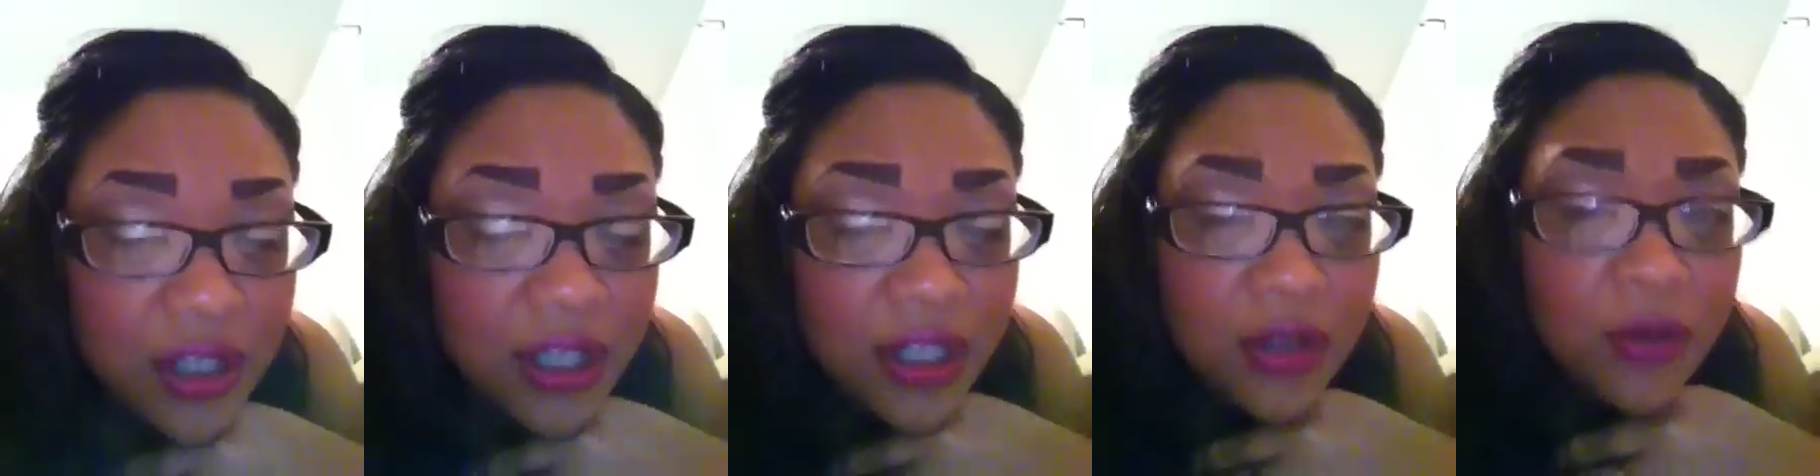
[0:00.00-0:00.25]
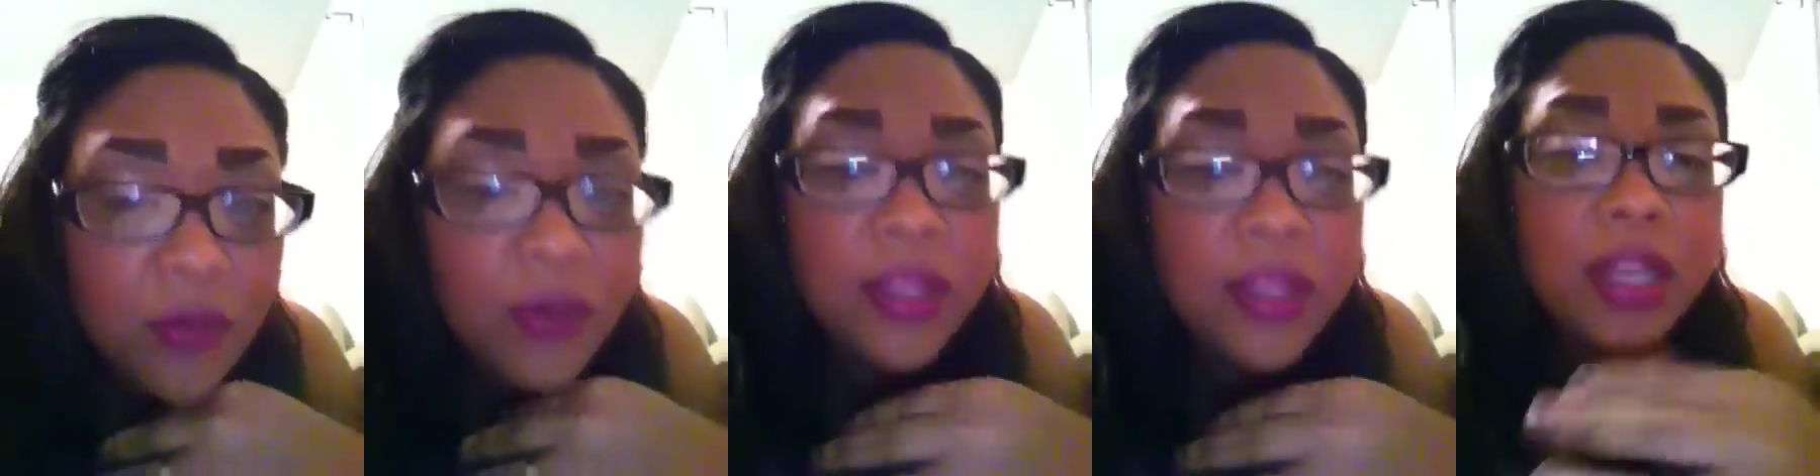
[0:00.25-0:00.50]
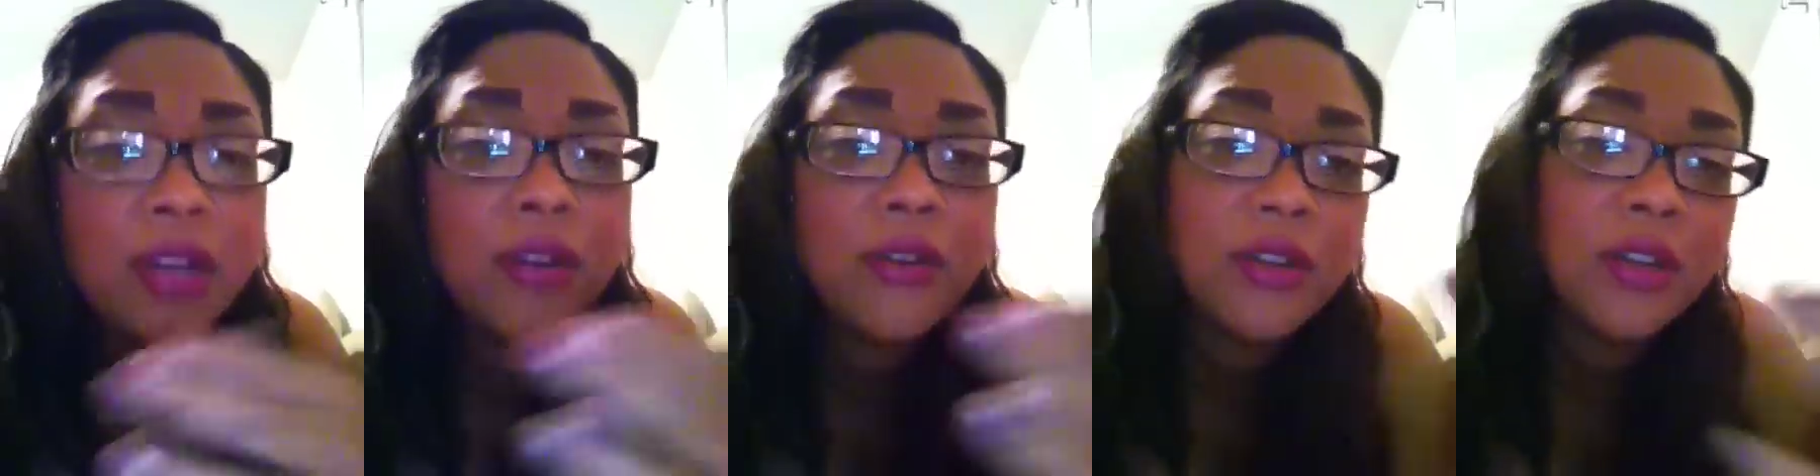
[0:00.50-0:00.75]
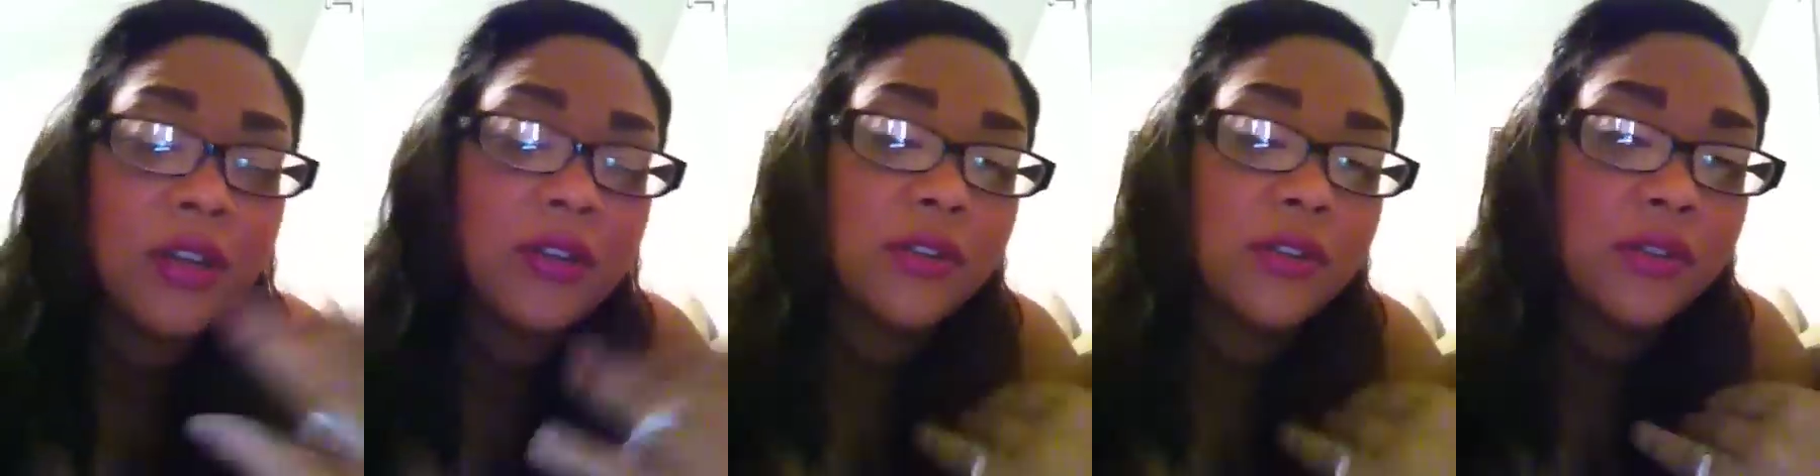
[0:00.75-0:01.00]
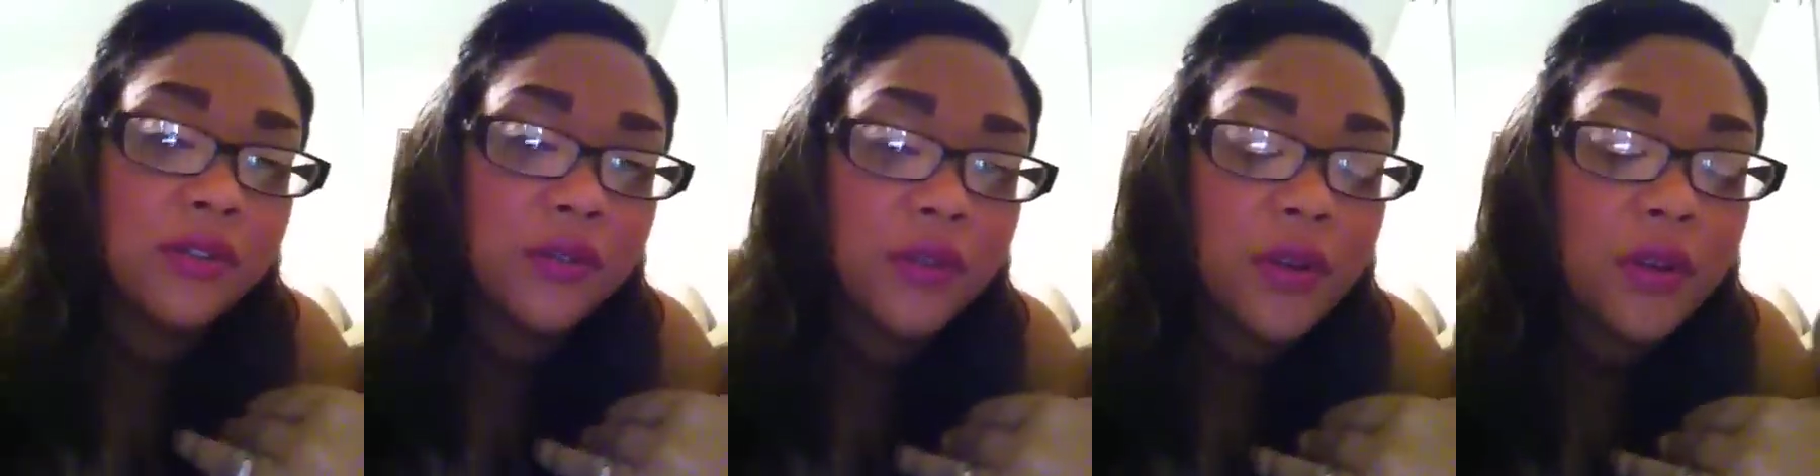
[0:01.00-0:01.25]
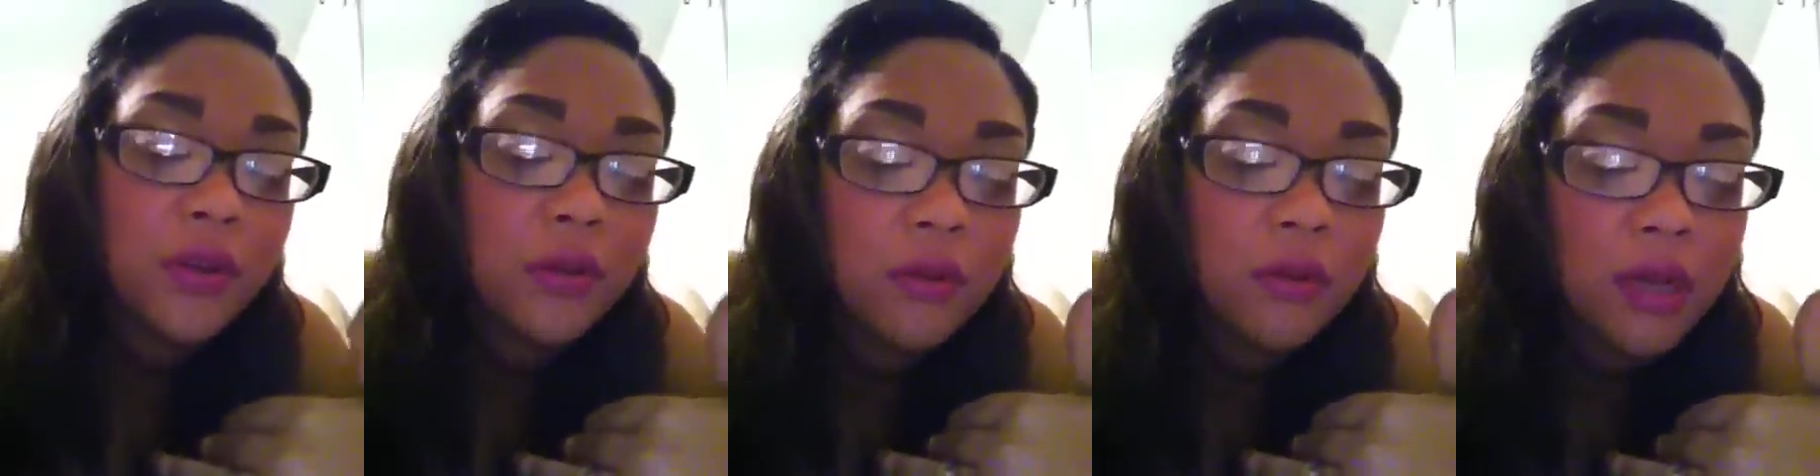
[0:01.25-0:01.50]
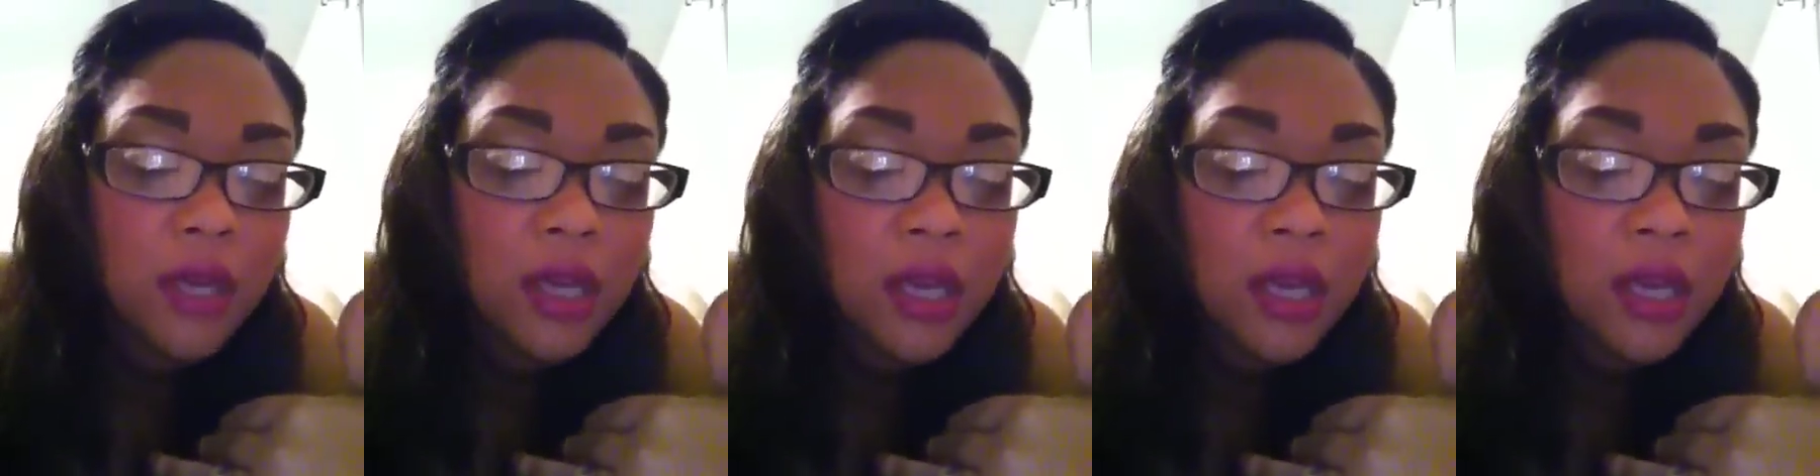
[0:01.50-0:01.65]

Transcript: when they go down your throat,